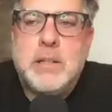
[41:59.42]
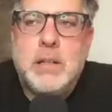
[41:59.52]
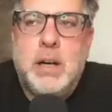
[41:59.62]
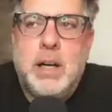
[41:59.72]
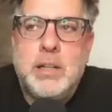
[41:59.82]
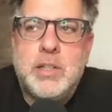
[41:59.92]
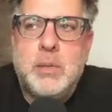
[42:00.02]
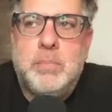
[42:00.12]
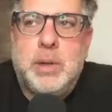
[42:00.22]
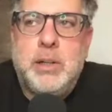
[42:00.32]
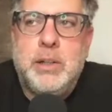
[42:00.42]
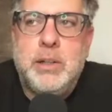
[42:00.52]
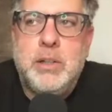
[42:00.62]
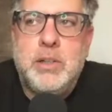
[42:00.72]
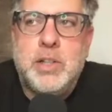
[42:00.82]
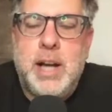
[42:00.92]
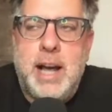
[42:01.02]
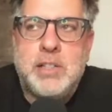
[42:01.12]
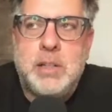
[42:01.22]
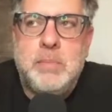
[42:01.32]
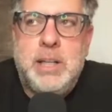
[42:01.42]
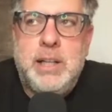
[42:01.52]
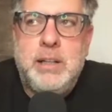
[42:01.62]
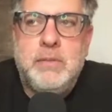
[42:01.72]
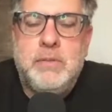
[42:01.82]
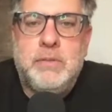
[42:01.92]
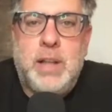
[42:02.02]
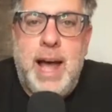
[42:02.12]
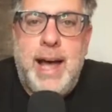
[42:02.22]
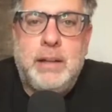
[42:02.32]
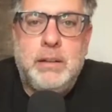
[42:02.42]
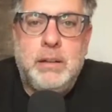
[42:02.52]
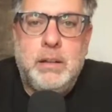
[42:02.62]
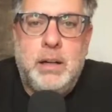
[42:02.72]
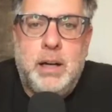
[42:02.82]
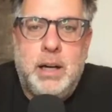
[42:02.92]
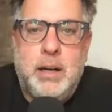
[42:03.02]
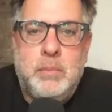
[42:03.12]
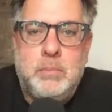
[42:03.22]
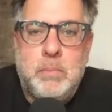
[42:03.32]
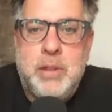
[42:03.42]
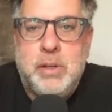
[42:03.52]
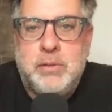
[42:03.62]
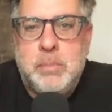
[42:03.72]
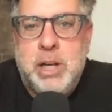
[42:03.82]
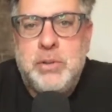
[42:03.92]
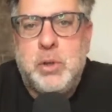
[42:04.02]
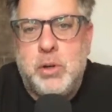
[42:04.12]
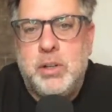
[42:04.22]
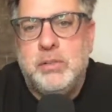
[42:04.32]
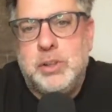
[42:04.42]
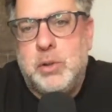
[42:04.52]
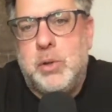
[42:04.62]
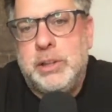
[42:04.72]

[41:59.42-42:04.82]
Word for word: So burn should actually be flat month over month, quarter over quarter,